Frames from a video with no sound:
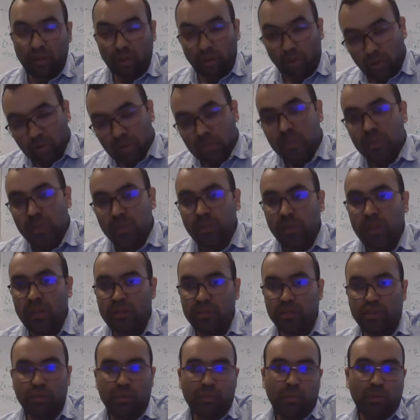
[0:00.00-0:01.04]
Also,
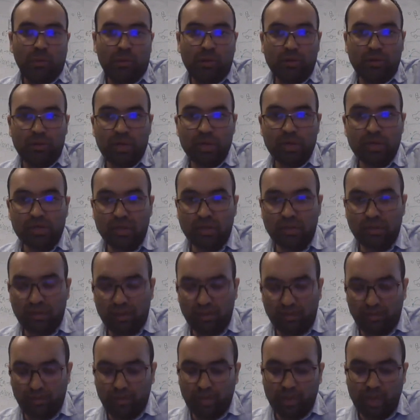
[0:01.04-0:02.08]
as Jim already mentioned,
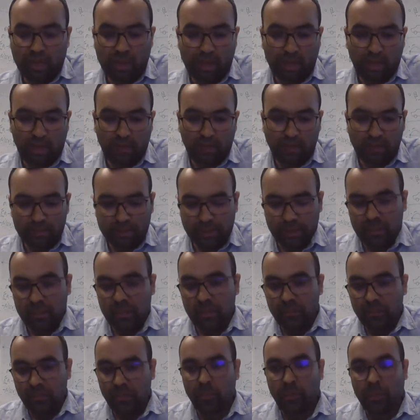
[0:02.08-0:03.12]
we have
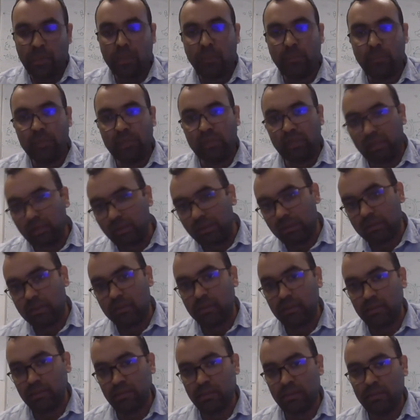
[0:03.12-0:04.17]
data from multiple
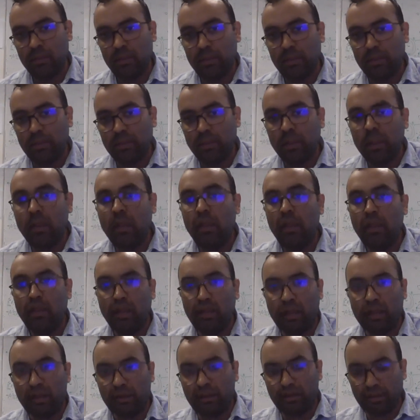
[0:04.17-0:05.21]
years.
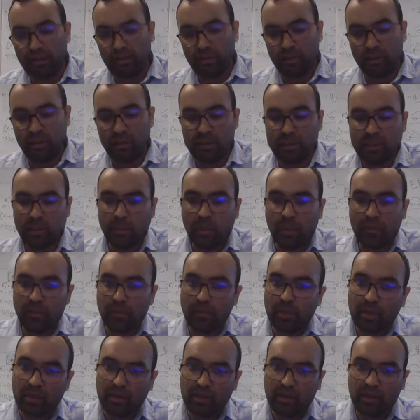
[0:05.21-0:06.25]
And some are
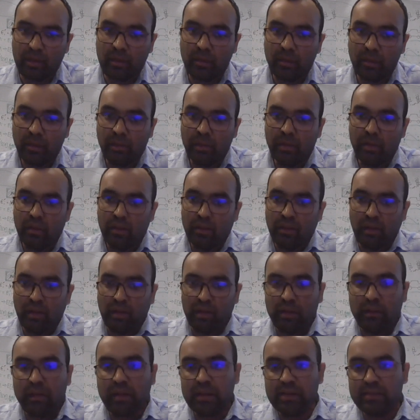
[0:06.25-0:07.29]
from early
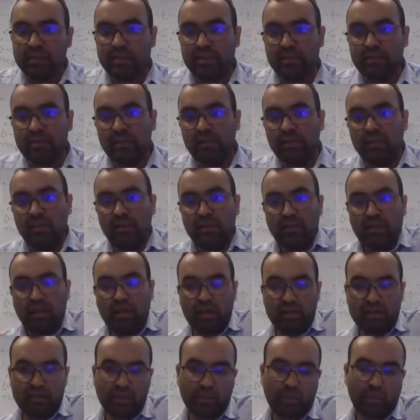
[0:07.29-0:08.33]
dry season
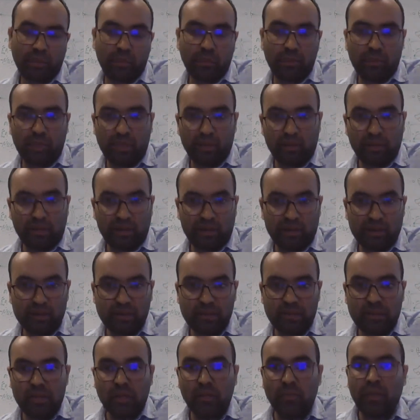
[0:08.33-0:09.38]
and some are from late dry
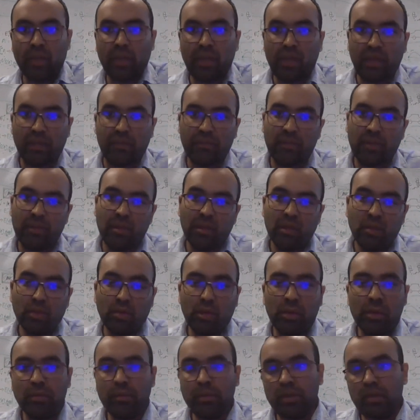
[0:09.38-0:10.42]
season. So we have
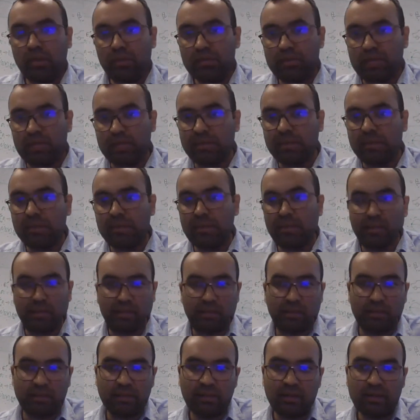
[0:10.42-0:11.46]
quite a bit of seasonal
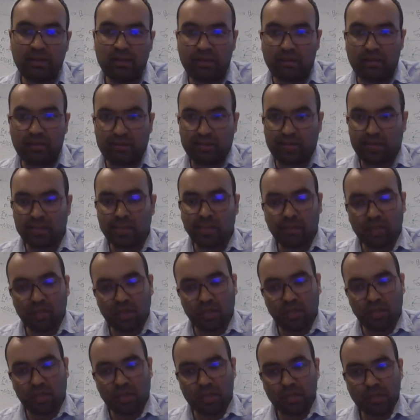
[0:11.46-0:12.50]
and sensor
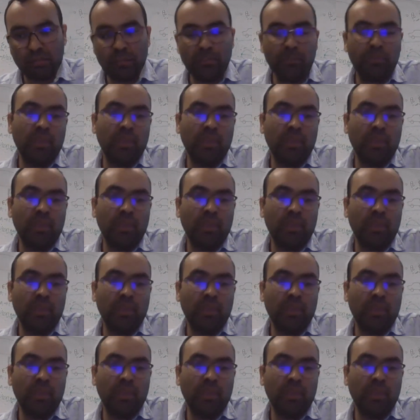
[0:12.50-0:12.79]
variation.